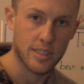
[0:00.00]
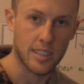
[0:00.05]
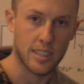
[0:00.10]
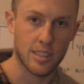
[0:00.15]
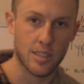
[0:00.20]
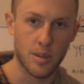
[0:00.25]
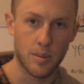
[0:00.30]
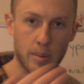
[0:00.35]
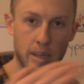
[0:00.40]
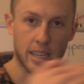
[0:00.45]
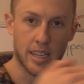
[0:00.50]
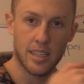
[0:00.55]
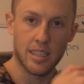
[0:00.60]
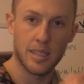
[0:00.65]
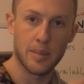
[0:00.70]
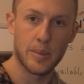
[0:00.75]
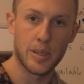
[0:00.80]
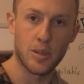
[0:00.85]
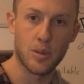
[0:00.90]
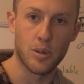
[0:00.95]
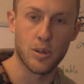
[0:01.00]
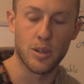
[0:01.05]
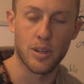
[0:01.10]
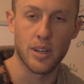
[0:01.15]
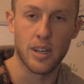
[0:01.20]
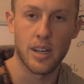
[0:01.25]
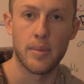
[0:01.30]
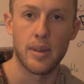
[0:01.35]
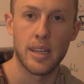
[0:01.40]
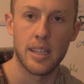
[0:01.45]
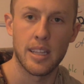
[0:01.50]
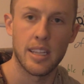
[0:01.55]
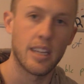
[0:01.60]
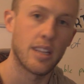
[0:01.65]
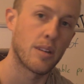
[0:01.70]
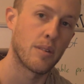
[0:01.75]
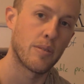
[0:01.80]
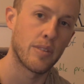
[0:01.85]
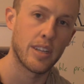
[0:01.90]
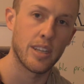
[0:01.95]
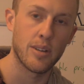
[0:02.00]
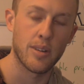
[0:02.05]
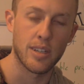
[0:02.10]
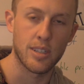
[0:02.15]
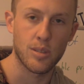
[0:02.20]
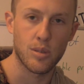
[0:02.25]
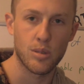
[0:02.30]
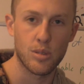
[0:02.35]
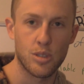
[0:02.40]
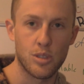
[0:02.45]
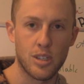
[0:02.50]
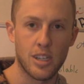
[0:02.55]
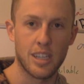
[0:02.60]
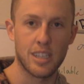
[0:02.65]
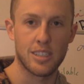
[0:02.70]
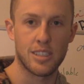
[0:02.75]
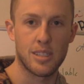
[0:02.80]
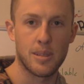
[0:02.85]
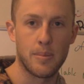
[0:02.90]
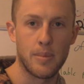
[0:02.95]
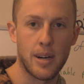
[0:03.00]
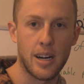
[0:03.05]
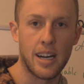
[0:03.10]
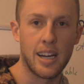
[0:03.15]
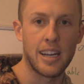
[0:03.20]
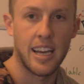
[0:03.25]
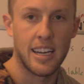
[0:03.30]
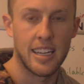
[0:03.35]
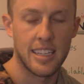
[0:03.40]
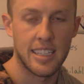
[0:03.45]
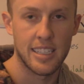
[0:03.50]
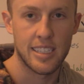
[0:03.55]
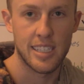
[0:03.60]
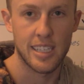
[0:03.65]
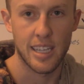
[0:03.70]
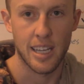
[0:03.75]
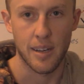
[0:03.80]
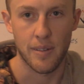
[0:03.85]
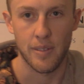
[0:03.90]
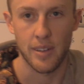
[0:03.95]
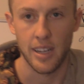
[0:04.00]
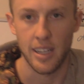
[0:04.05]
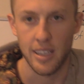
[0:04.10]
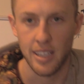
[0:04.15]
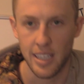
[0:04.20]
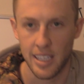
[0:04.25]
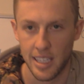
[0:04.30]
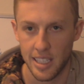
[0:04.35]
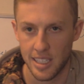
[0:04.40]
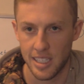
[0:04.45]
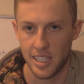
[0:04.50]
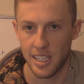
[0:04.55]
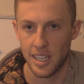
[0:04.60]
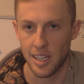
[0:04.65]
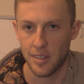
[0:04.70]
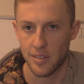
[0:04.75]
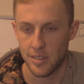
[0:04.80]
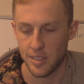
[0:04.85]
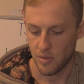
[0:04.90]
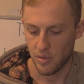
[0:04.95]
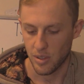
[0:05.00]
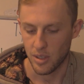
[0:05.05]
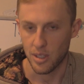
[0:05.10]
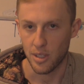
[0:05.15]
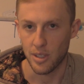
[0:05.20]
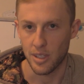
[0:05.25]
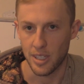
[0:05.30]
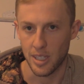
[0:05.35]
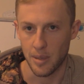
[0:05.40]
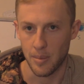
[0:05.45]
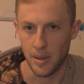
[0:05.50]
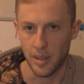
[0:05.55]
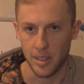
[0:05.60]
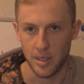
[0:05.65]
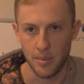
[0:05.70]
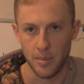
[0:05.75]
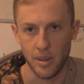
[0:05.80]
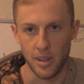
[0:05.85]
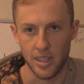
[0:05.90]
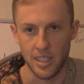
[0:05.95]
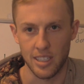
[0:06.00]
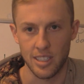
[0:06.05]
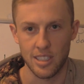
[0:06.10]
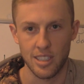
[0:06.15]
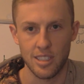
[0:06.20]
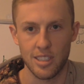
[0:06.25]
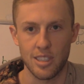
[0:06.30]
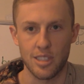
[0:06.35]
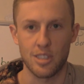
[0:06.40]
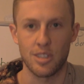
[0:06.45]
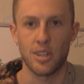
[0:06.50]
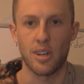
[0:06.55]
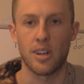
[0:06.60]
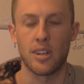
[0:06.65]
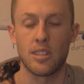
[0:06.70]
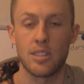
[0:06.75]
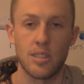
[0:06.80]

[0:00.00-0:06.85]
Let's go make a limit order. In the other video, I told you guys to buy an ETF, and I like ETFs for learning about the market just to start.